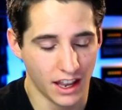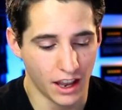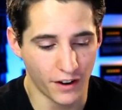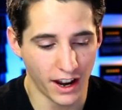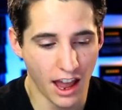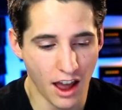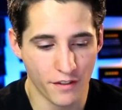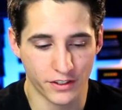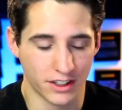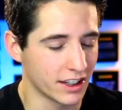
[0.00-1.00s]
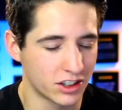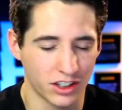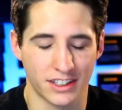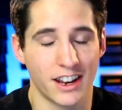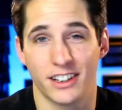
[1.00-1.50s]
if I have, let's
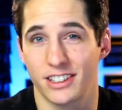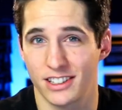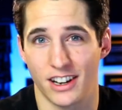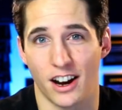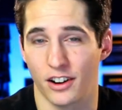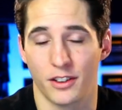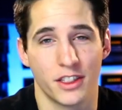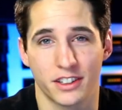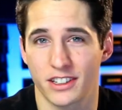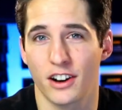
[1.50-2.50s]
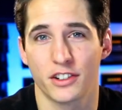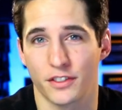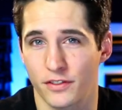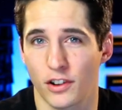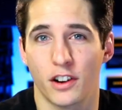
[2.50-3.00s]
just say a snare, and the snare is
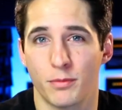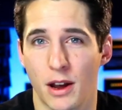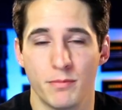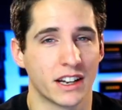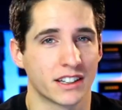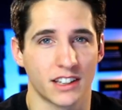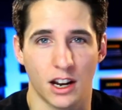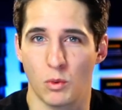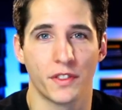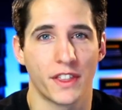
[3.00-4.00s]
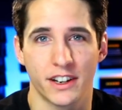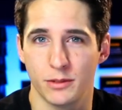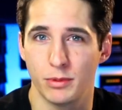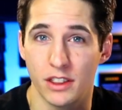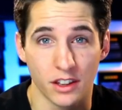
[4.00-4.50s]
the front of my mix, I want that to
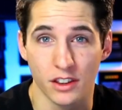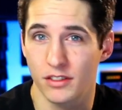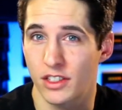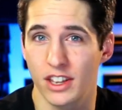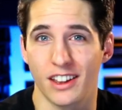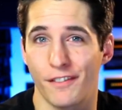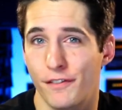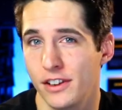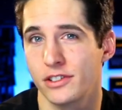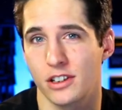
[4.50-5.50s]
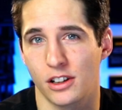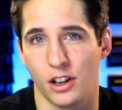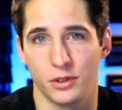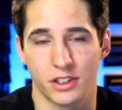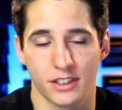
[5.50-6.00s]
be the thing that feels the
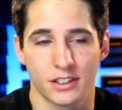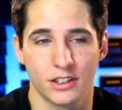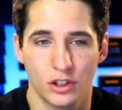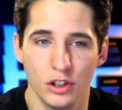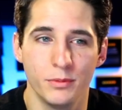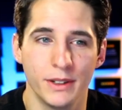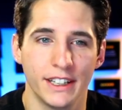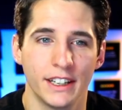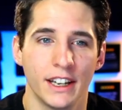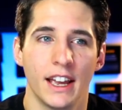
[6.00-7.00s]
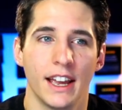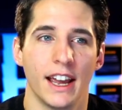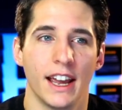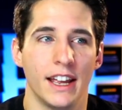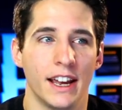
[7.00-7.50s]
closest to me.
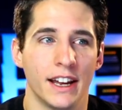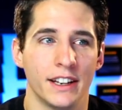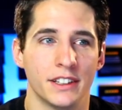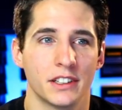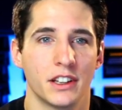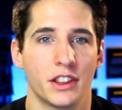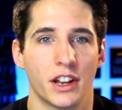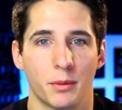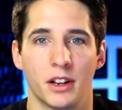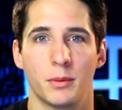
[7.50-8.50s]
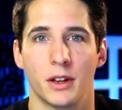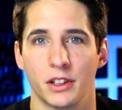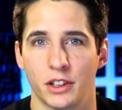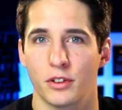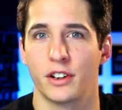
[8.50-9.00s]
And then I'm going to be able
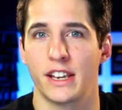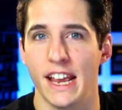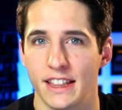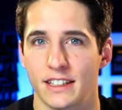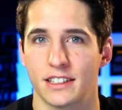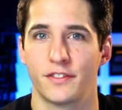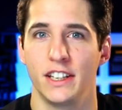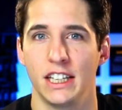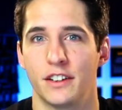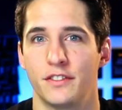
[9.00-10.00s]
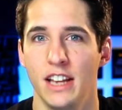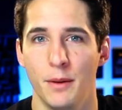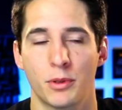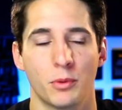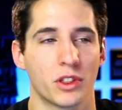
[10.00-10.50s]
to create this feeling of
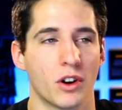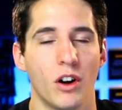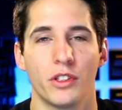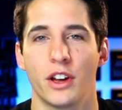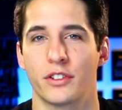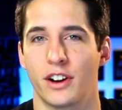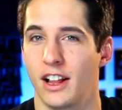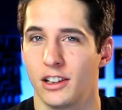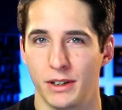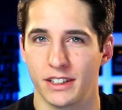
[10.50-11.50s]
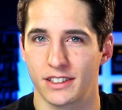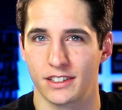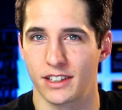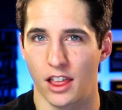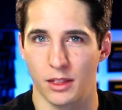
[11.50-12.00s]
depth with all the other elements
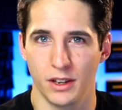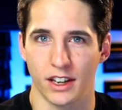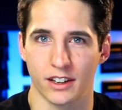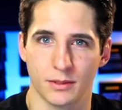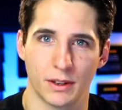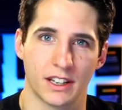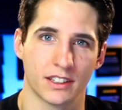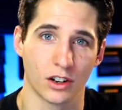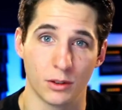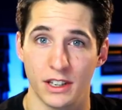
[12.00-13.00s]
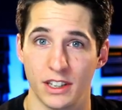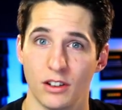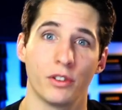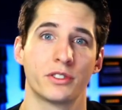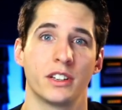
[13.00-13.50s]
inside of the mix because they're going to be
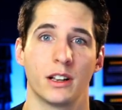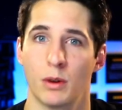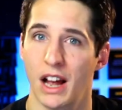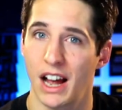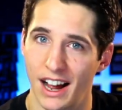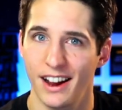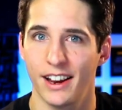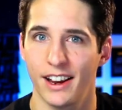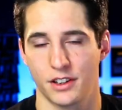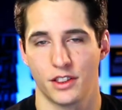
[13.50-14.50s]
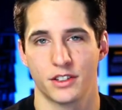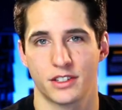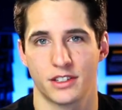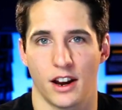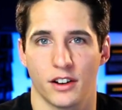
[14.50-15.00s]
all sitting behind the
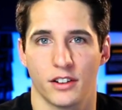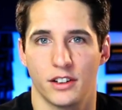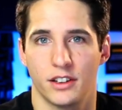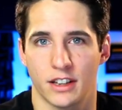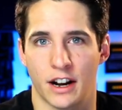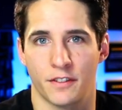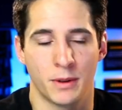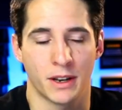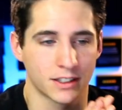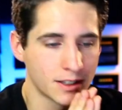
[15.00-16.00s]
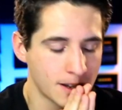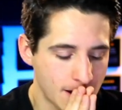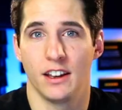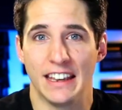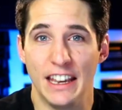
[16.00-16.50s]
snare inside of the mix.
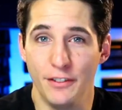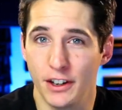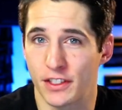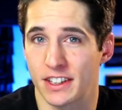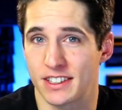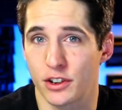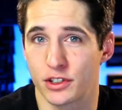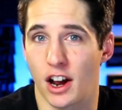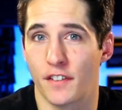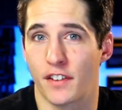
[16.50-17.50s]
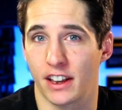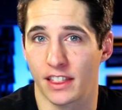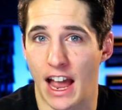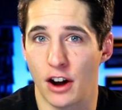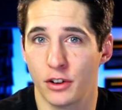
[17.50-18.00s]
Even if the snare is not very
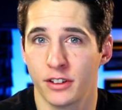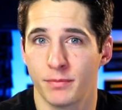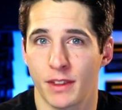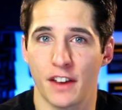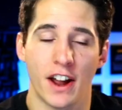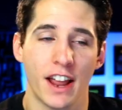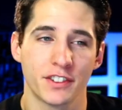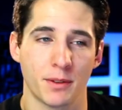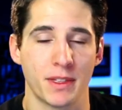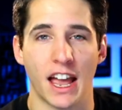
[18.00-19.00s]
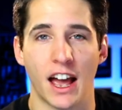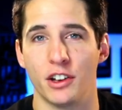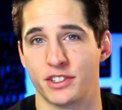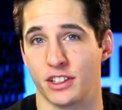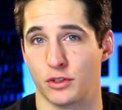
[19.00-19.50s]
loud, if I have something
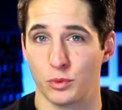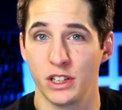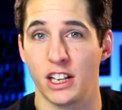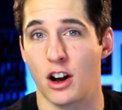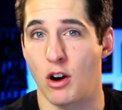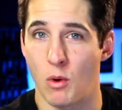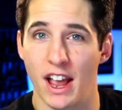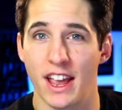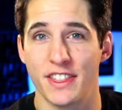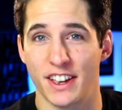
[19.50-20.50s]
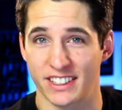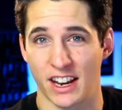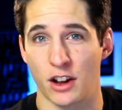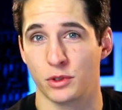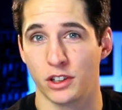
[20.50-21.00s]
else that's really quiet that
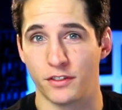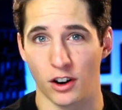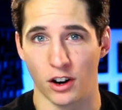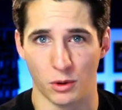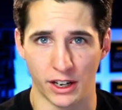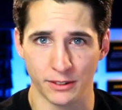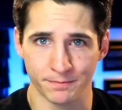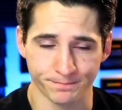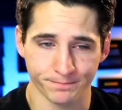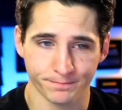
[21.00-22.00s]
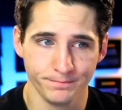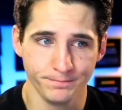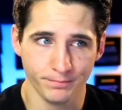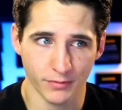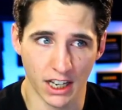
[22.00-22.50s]
sounds really far away
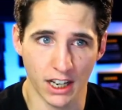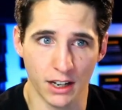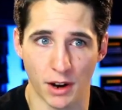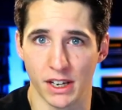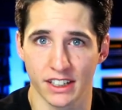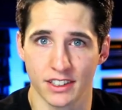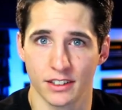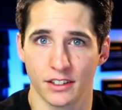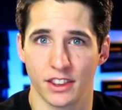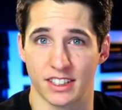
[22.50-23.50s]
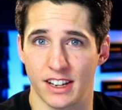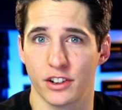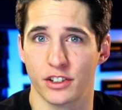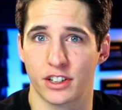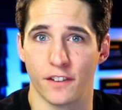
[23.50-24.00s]
in my mix, the
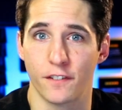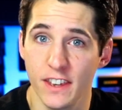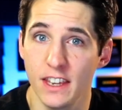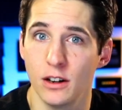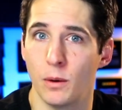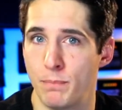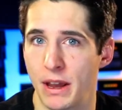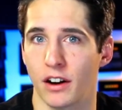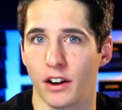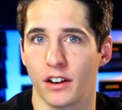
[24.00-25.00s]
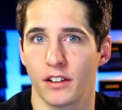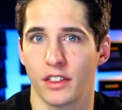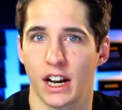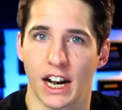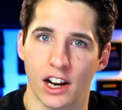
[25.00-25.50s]
snare is going to feel bigger
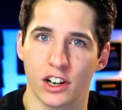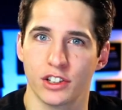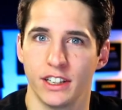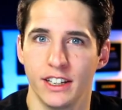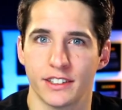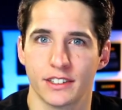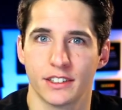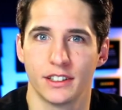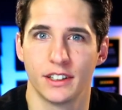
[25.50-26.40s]
than it actually is.